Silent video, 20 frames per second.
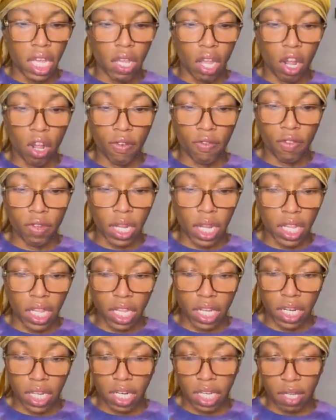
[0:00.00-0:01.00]
hopefully not
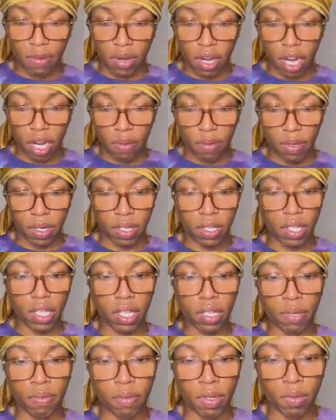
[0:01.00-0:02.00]
yanking that damn hard, but
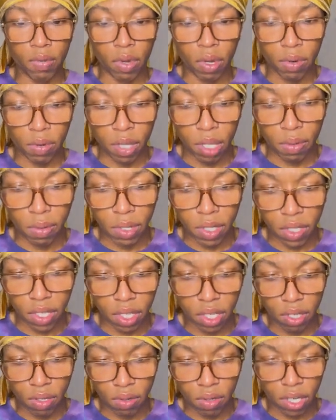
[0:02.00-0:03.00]
um, it won't, it'll be
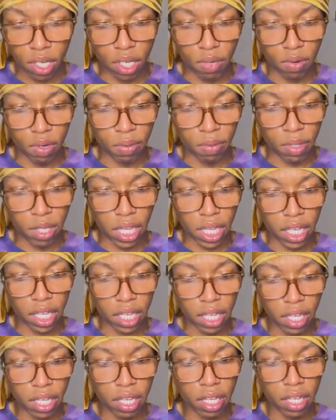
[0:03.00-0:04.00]
secure and it won't be like,
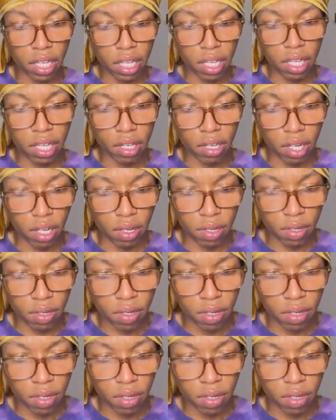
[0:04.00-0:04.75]
you know.